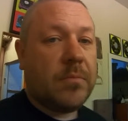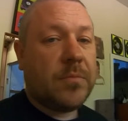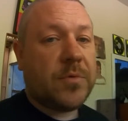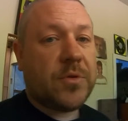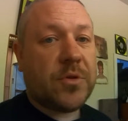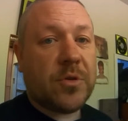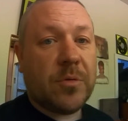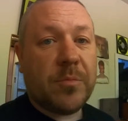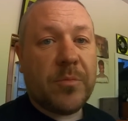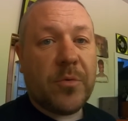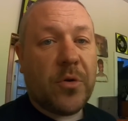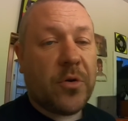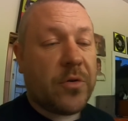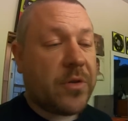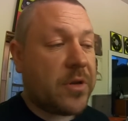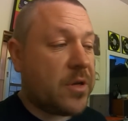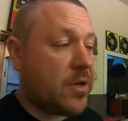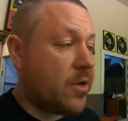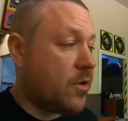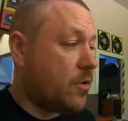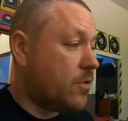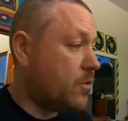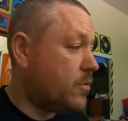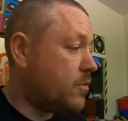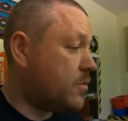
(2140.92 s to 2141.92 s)
Some other
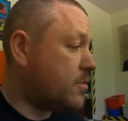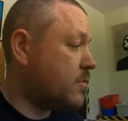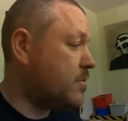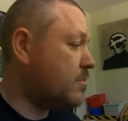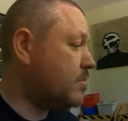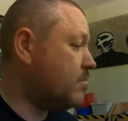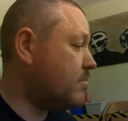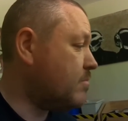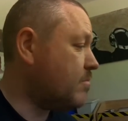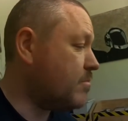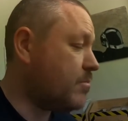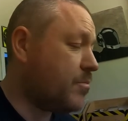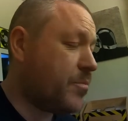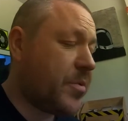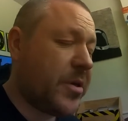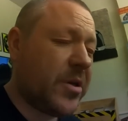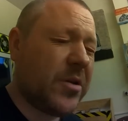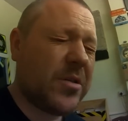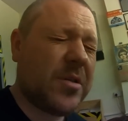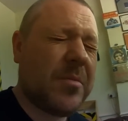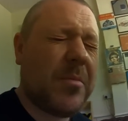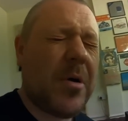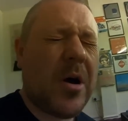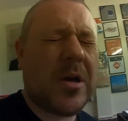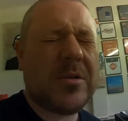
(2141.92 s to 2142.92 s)
news,
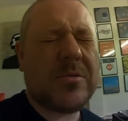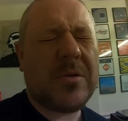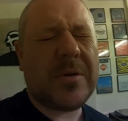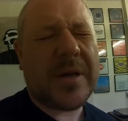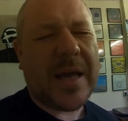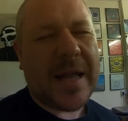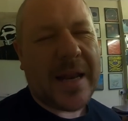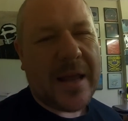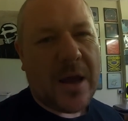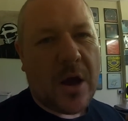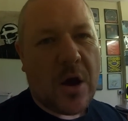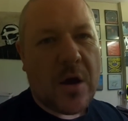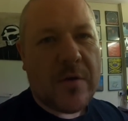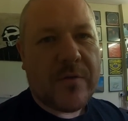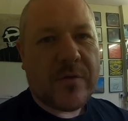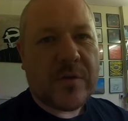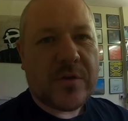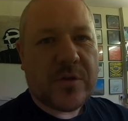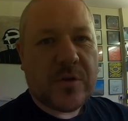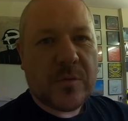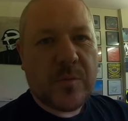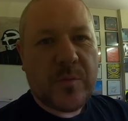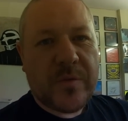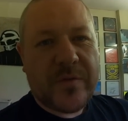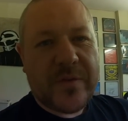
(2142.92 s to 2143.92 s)
because I might as well get it over
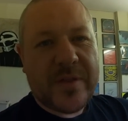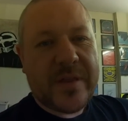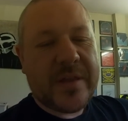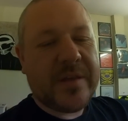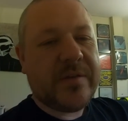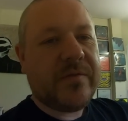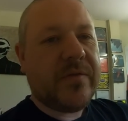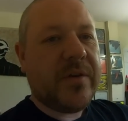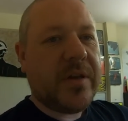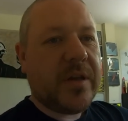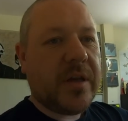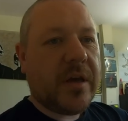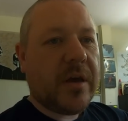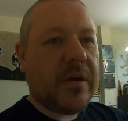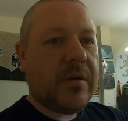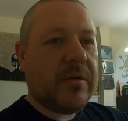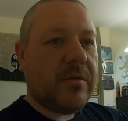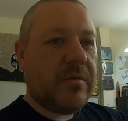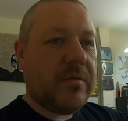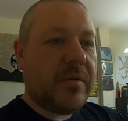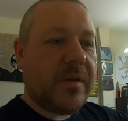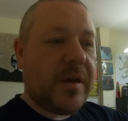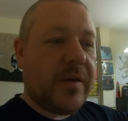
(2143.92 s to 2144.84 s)
and done within this video.